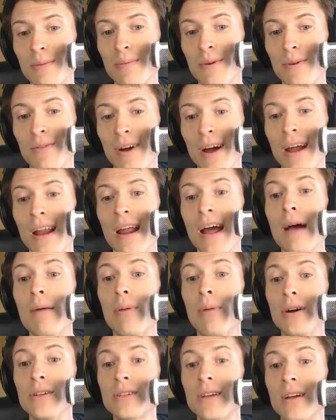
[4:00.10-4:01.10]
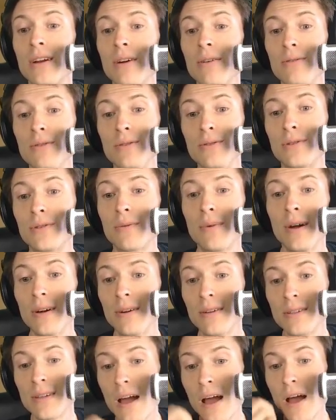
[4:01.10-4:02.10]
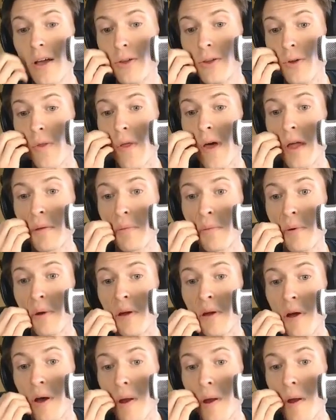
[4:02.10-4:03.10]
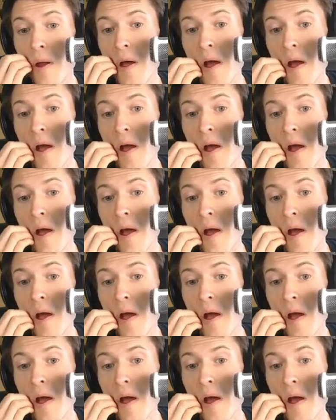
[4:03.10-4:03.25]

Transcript: move, right? Pawns can go 2 squares, so that's pretty good.